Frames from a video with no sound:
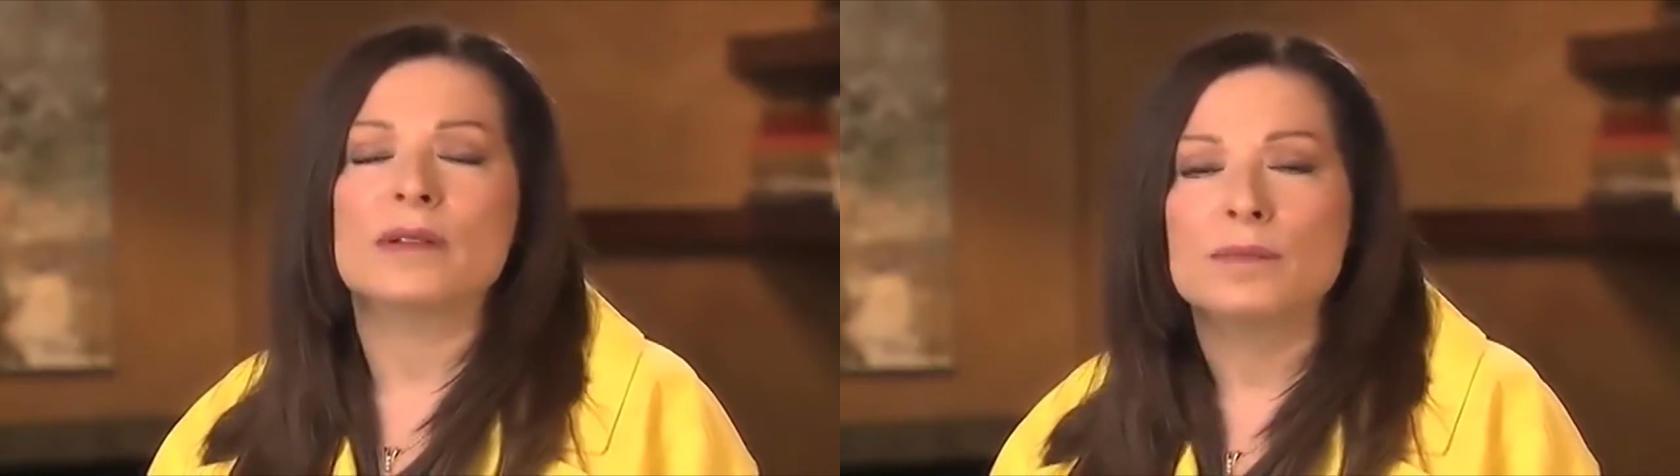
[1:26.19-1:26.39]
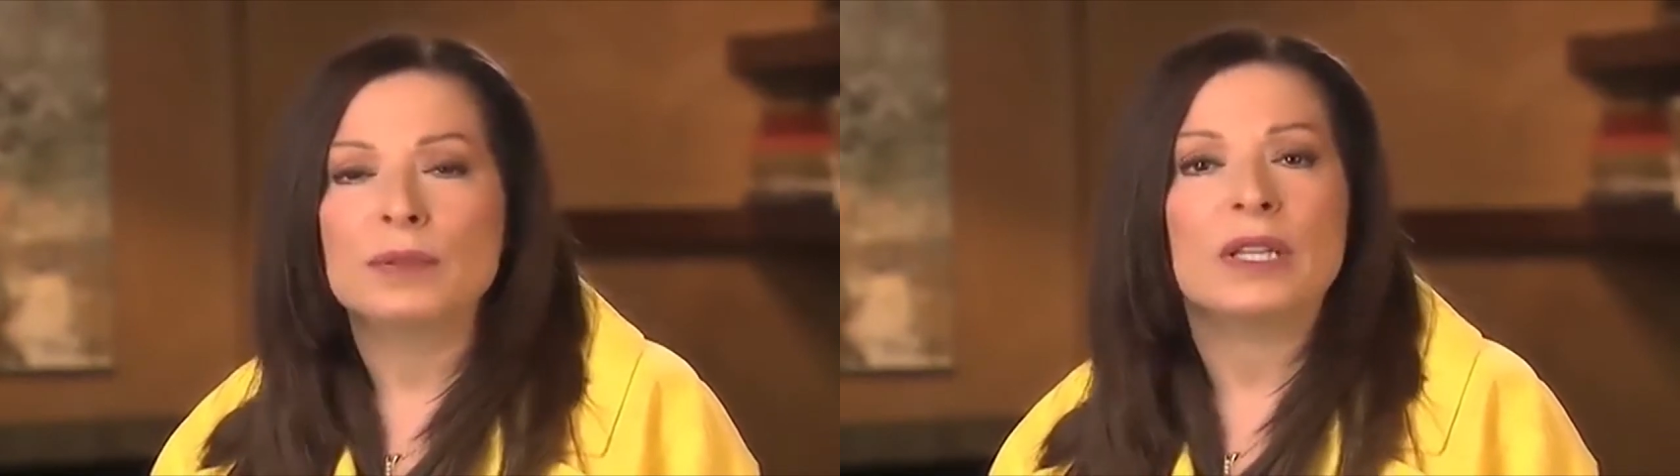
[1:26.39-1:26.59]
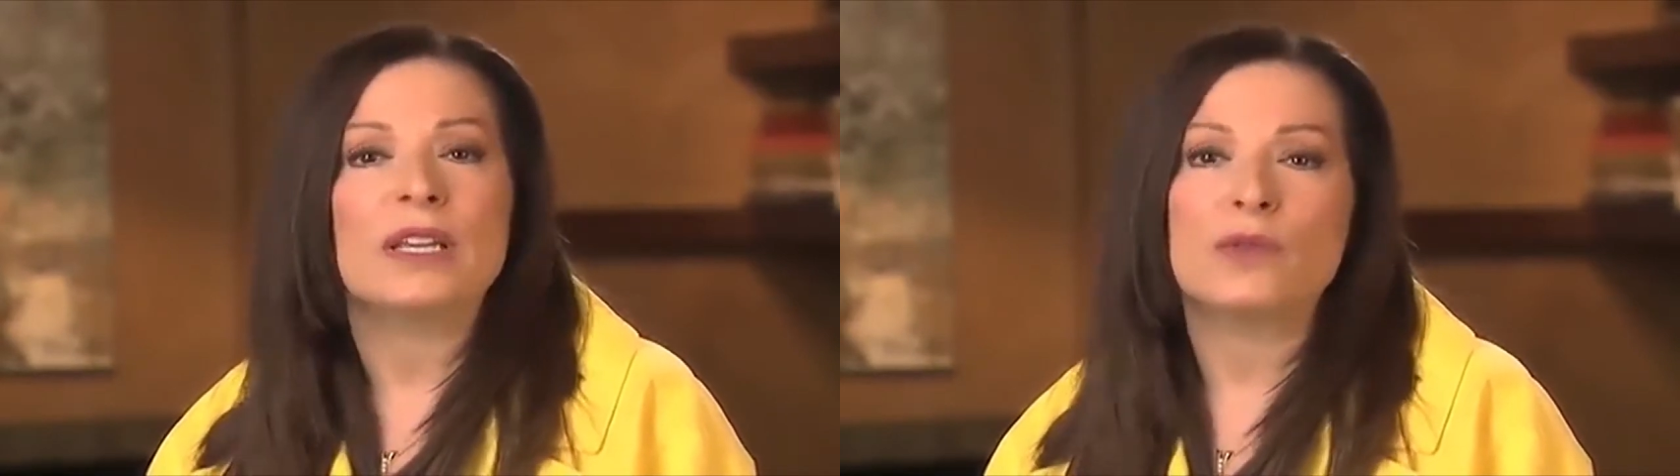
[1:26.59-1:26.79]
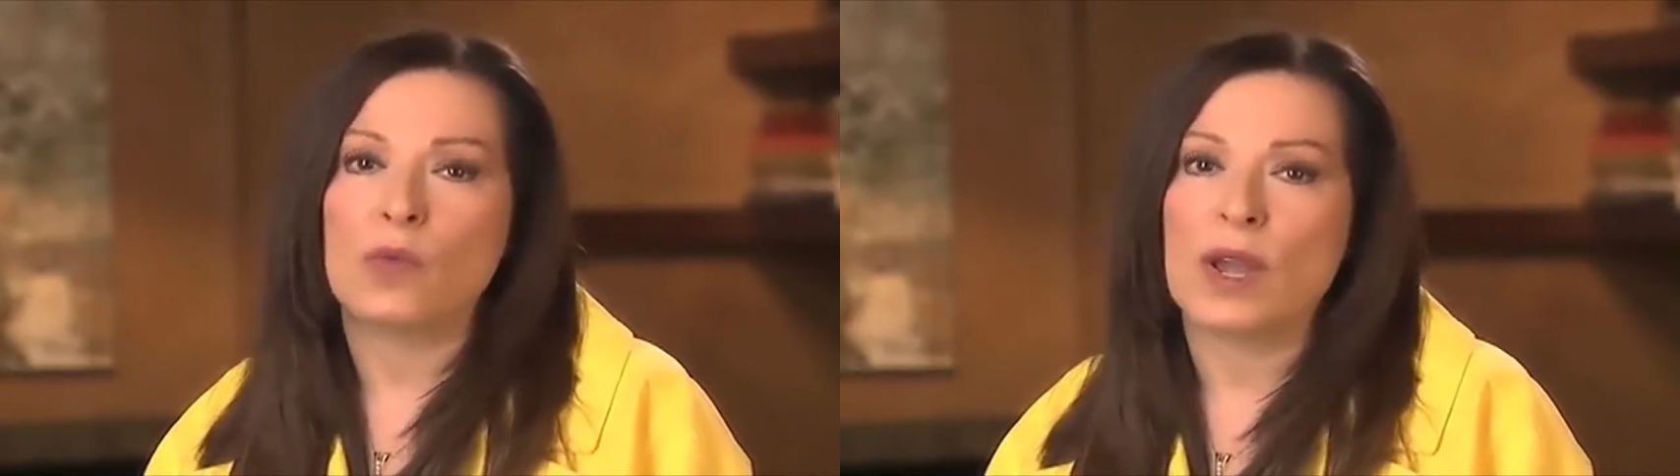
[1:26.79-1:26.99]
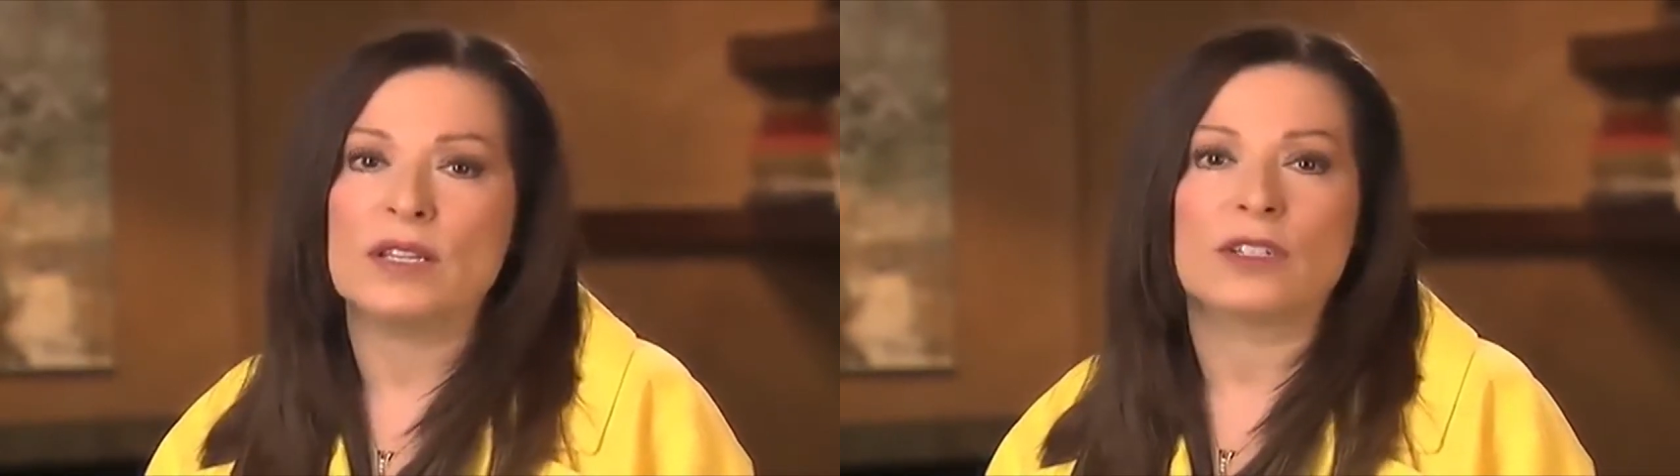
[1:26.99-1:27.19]
complete
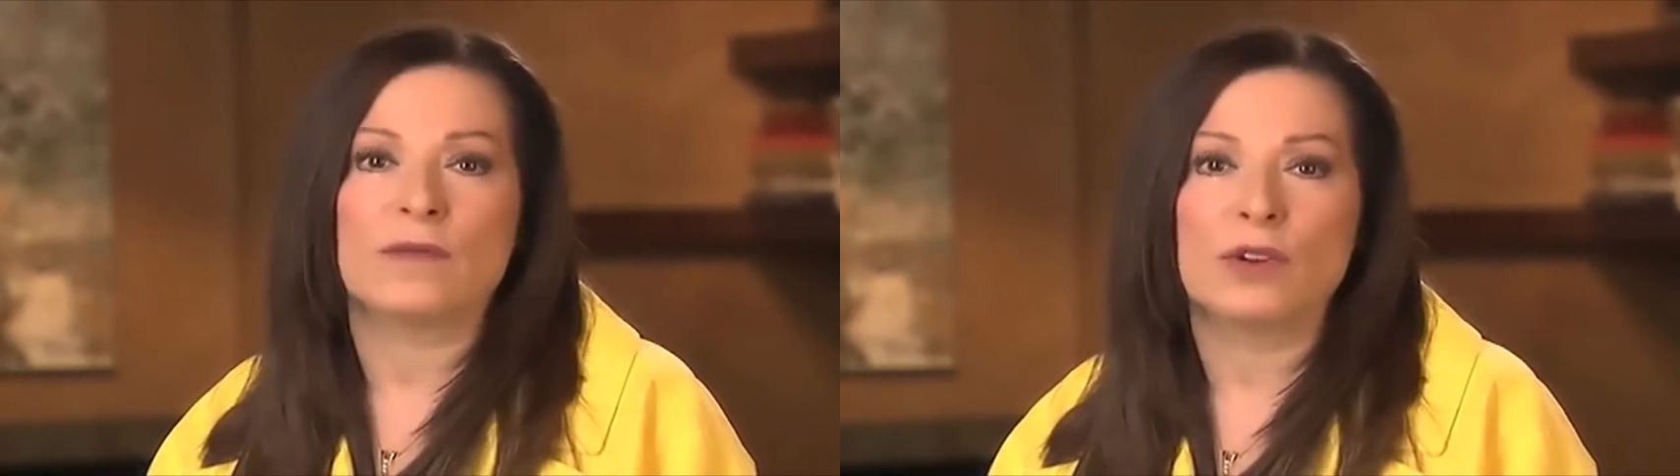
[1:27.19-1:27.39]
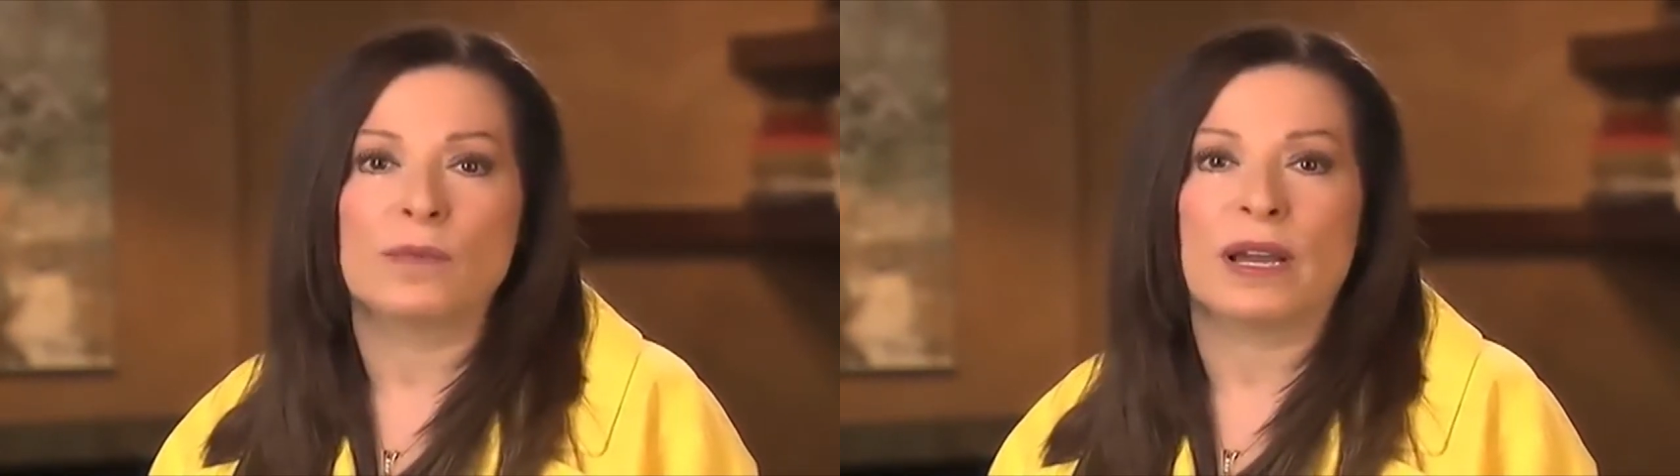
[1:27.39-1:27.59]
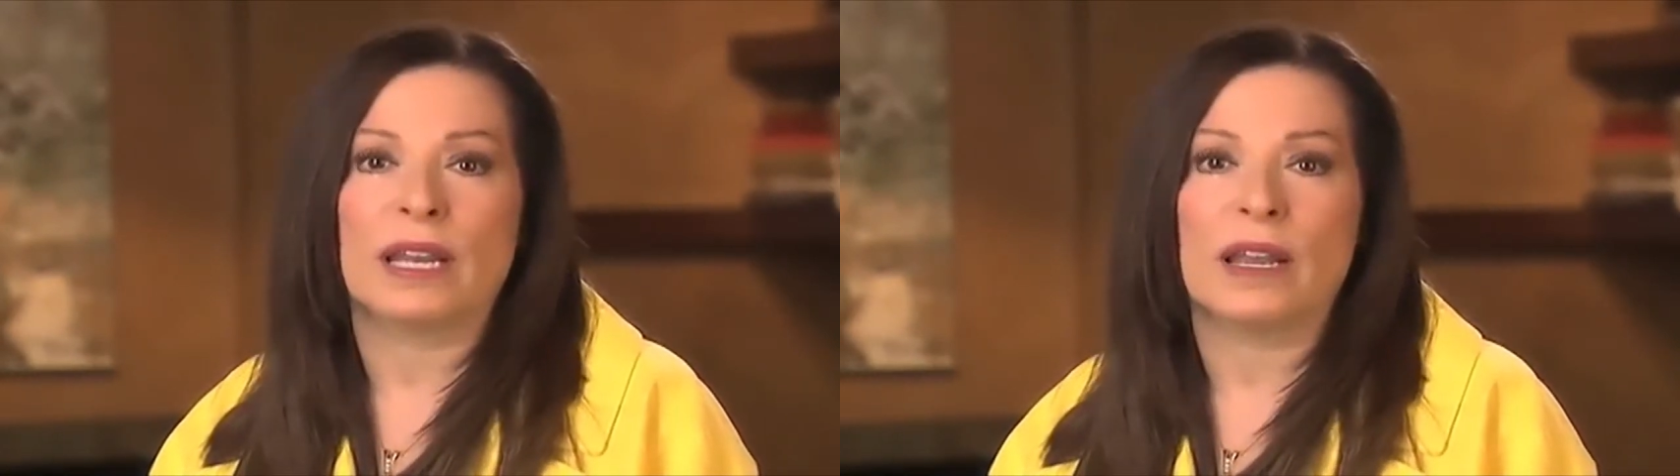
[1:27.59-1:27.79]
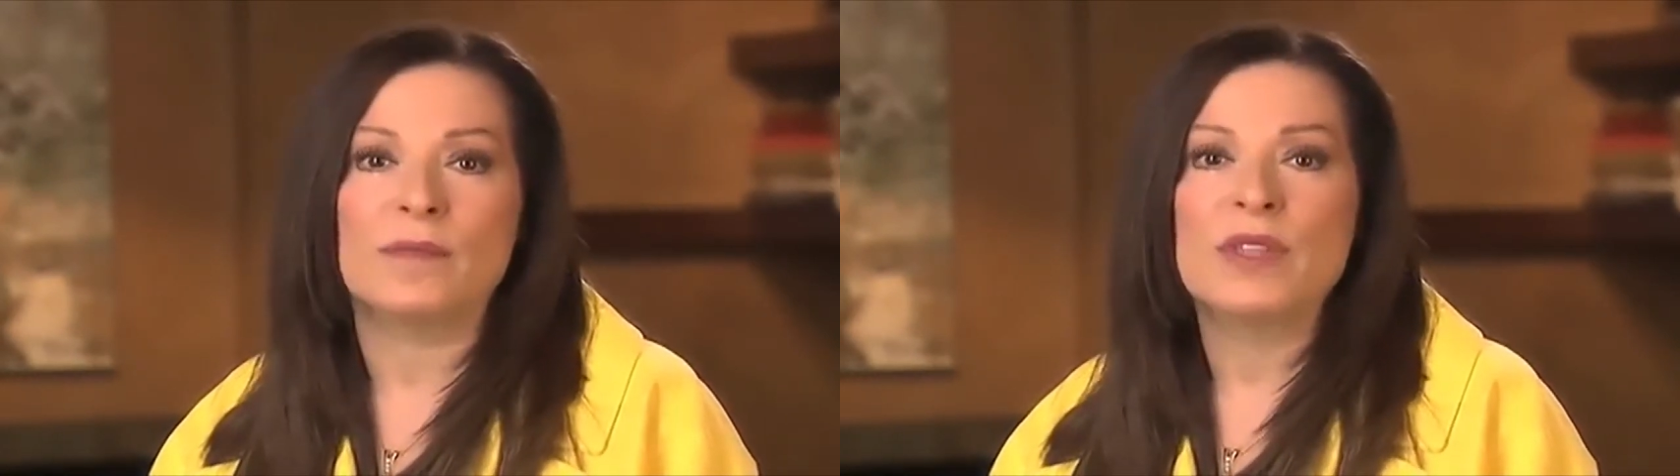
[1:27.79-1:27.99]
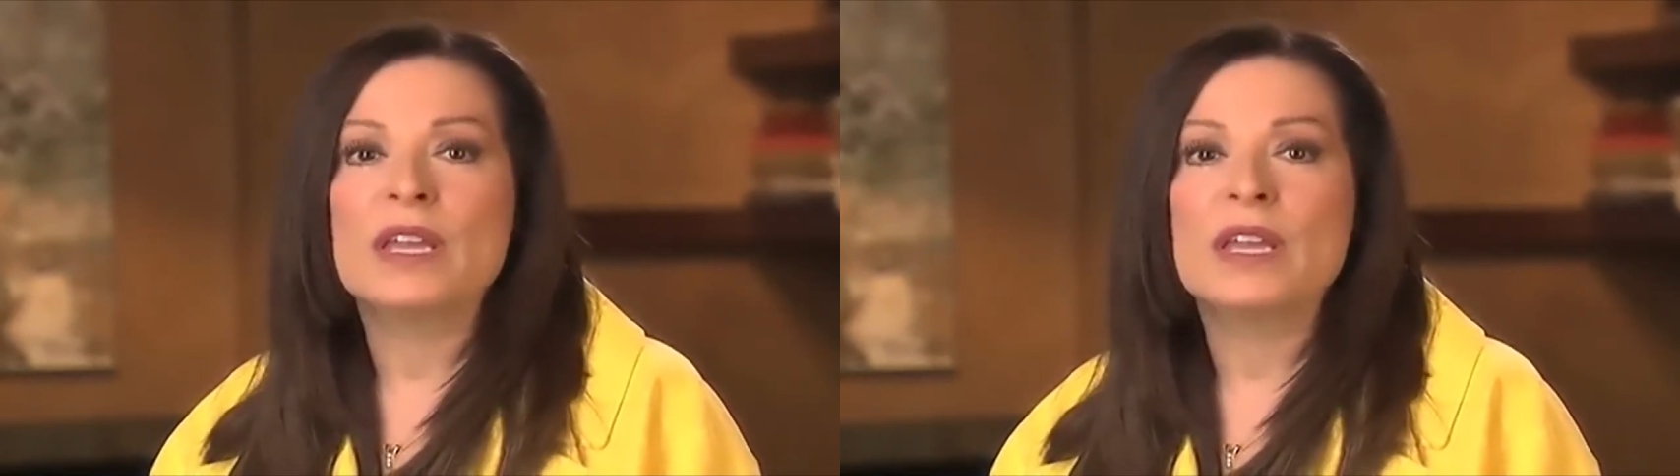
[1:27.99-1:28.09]
waste of your money.